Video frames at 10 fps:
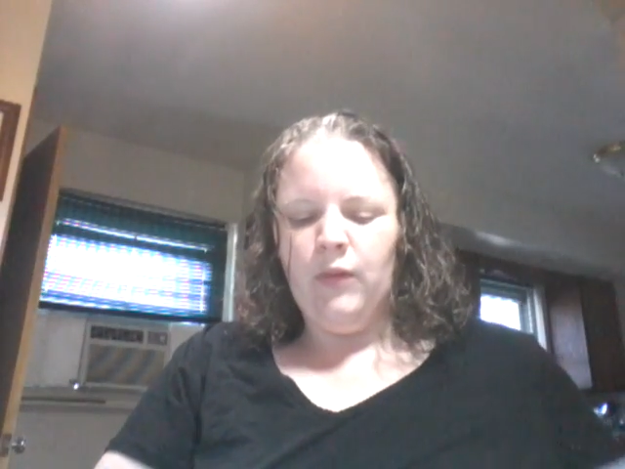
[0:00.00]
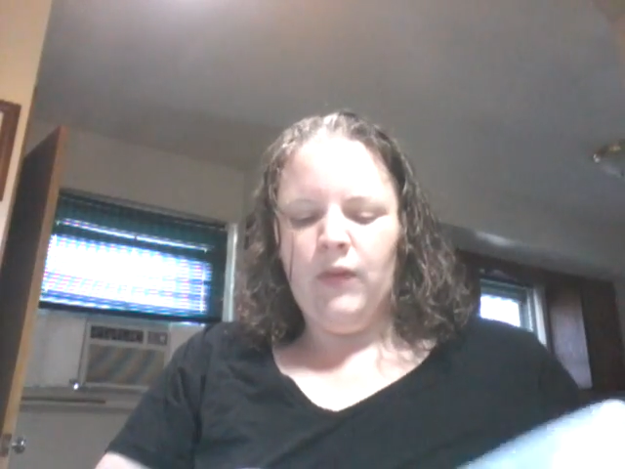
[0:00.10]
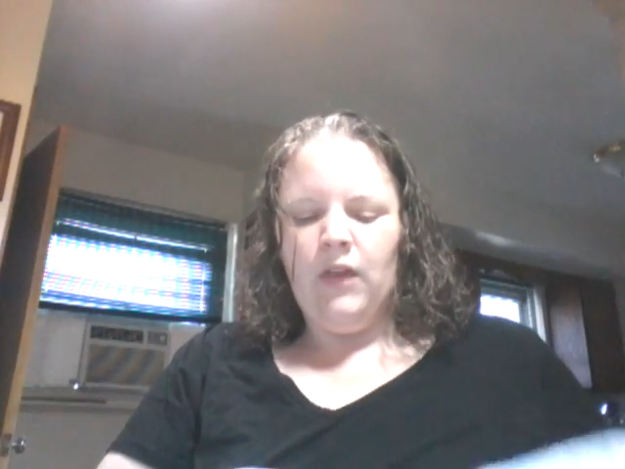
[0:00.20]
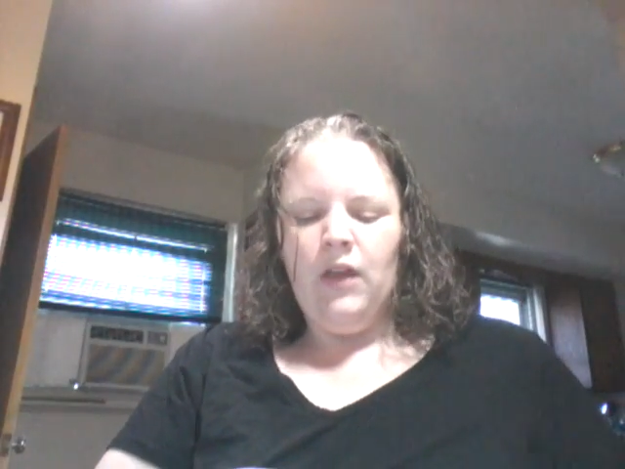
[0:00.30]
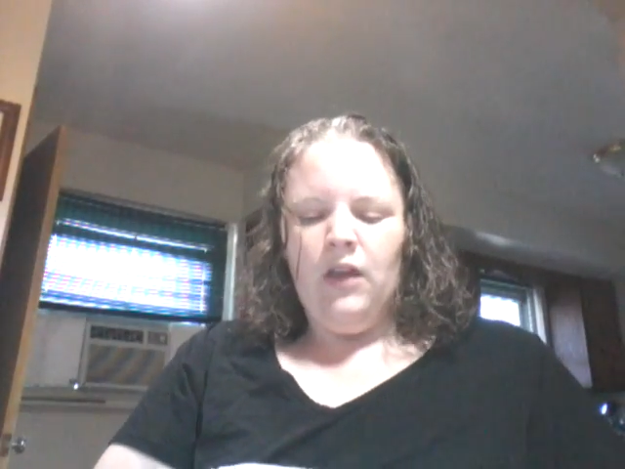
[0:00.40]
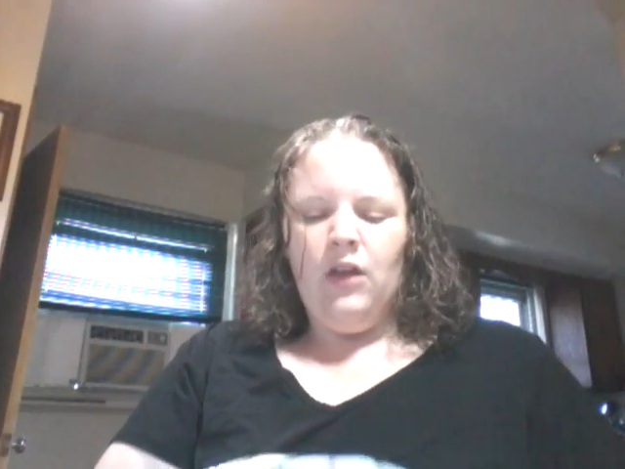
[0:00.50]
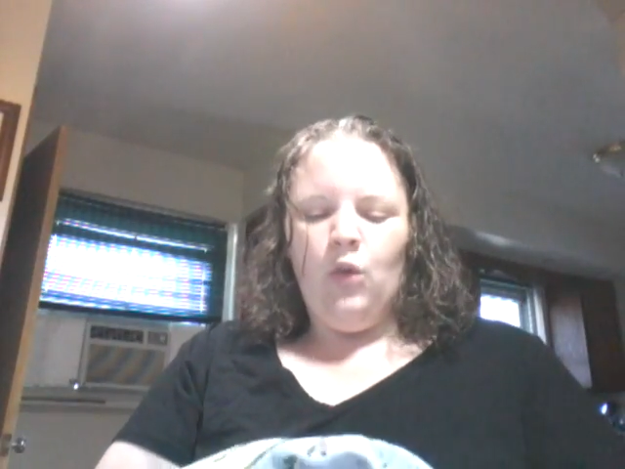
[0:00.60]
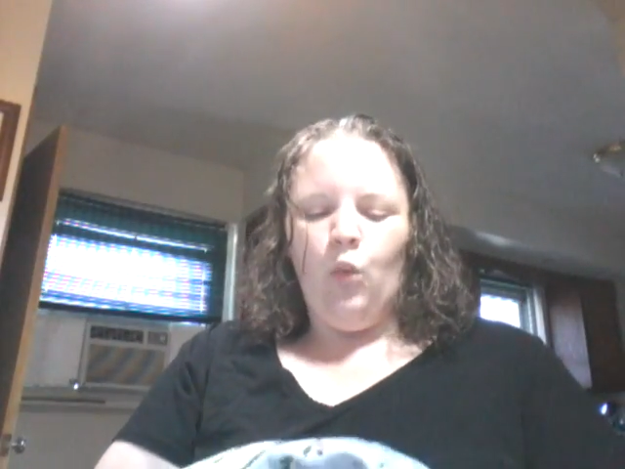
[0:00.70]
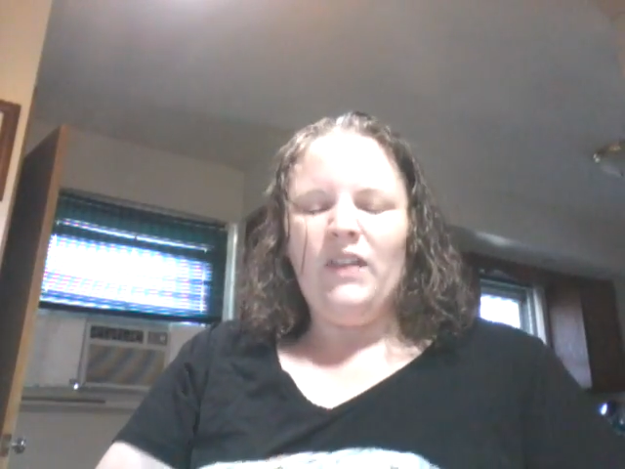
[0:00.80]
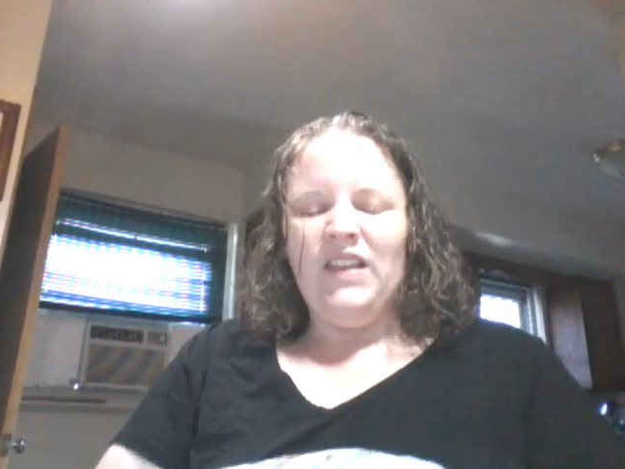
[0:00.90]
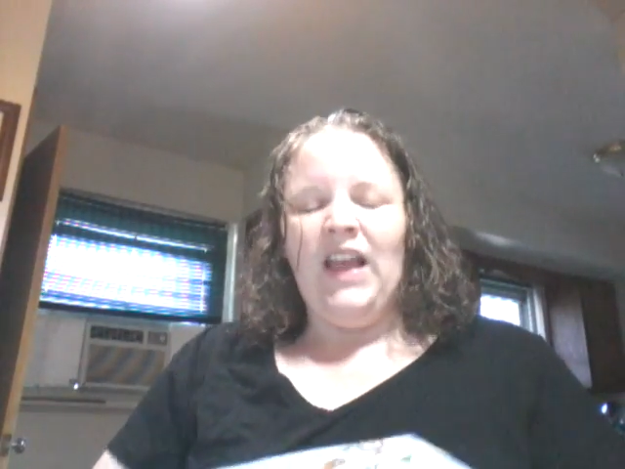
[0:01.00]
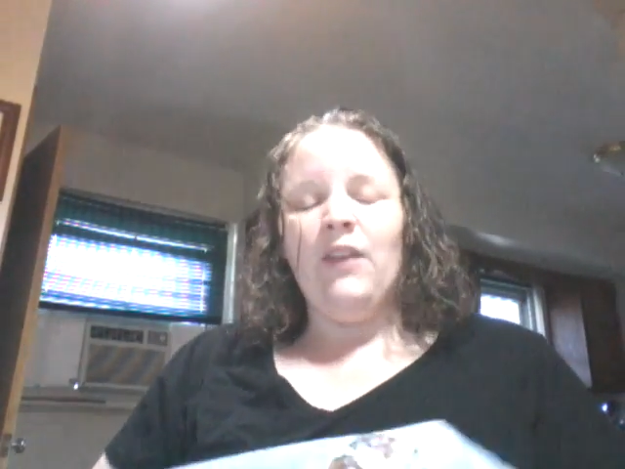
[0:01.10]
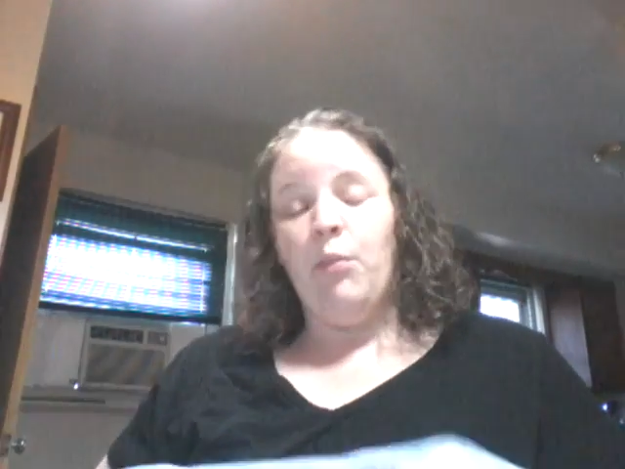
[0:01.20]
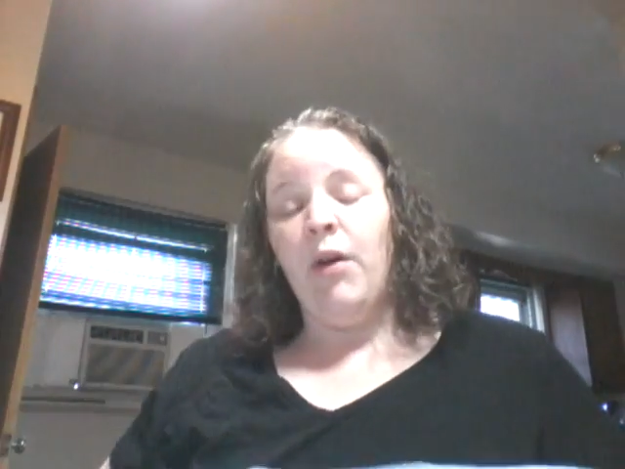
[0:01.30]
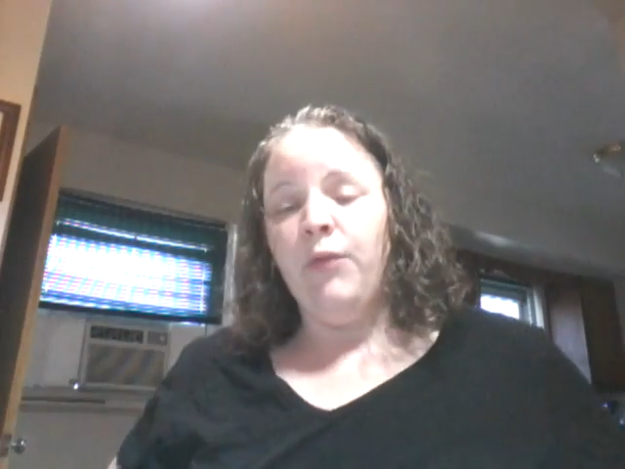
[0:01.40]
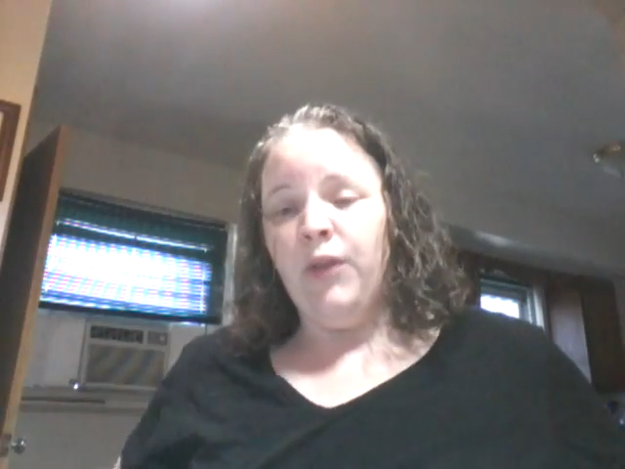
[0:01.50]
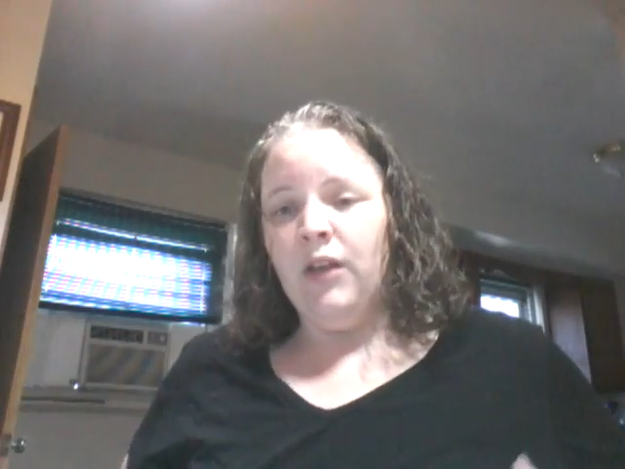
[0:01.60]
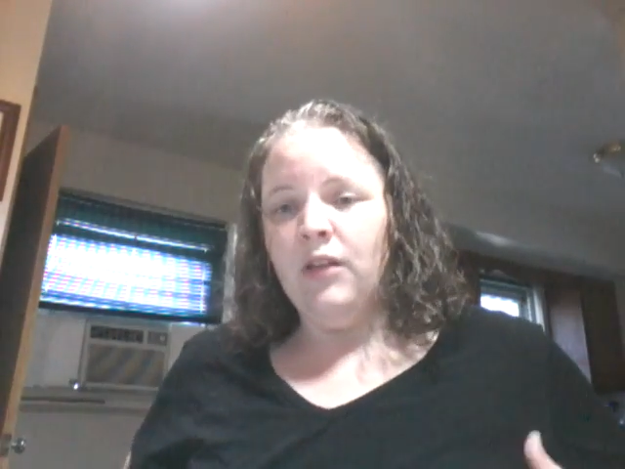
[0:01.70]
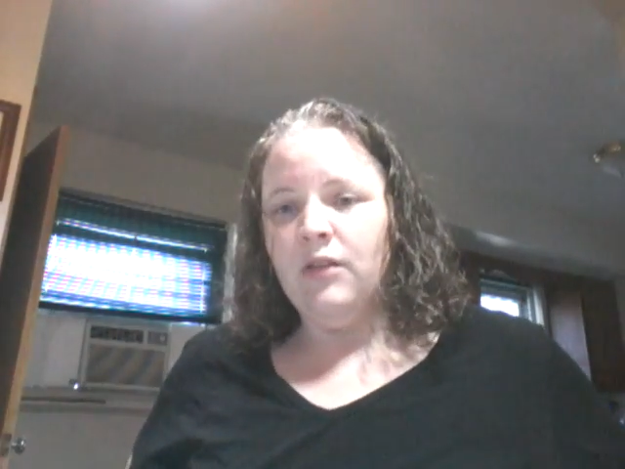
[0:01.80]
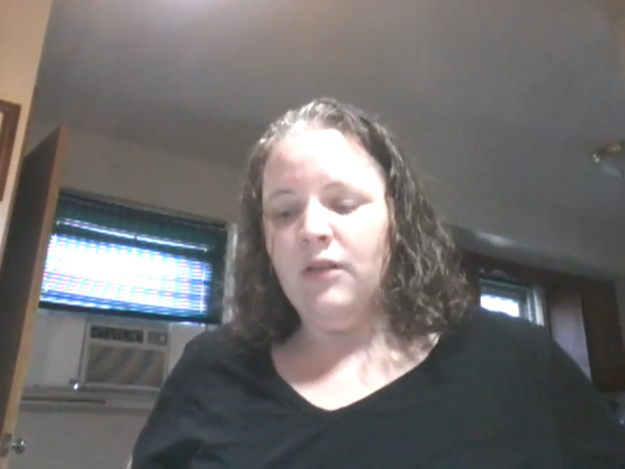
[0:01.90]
It wasn't as puffy